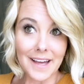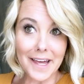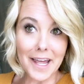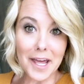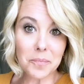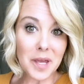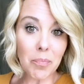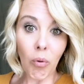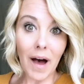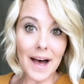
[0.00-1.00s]
And
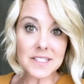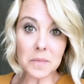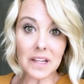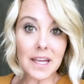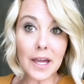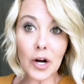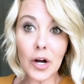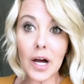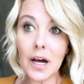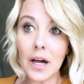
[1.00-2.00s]
people will ask me like,
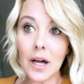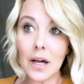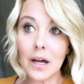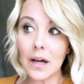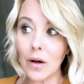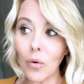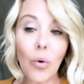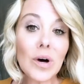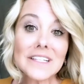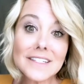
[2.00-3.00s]
Cara,
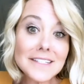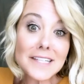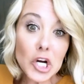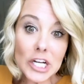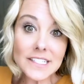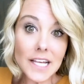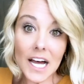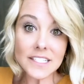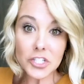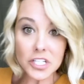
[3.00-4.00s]
what's the secret
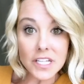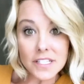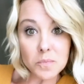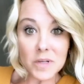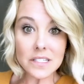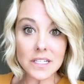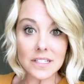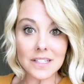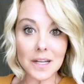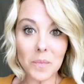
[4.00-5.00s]
sauce to this
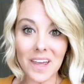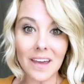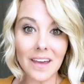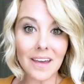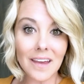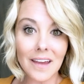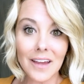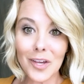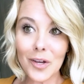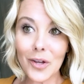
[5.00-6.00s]
business? And I'm like,
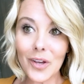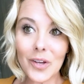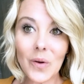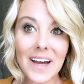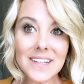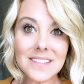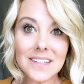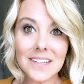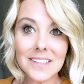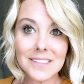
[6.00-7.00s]
you guys,
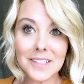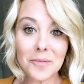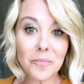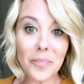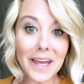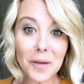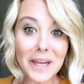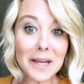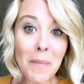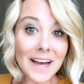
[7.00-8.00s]

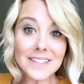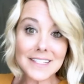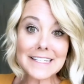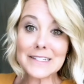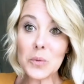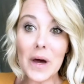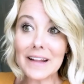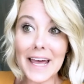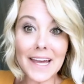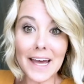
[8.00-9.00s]
big magazines want to
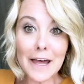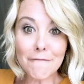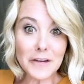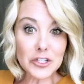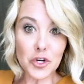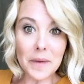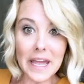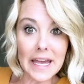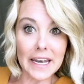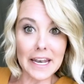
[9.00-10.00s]
like feature
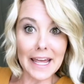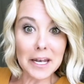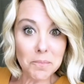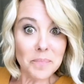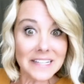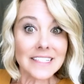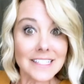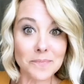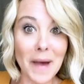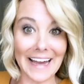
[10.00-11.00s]
me in
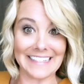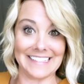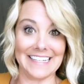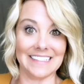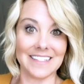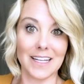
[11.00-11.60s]
business magazines.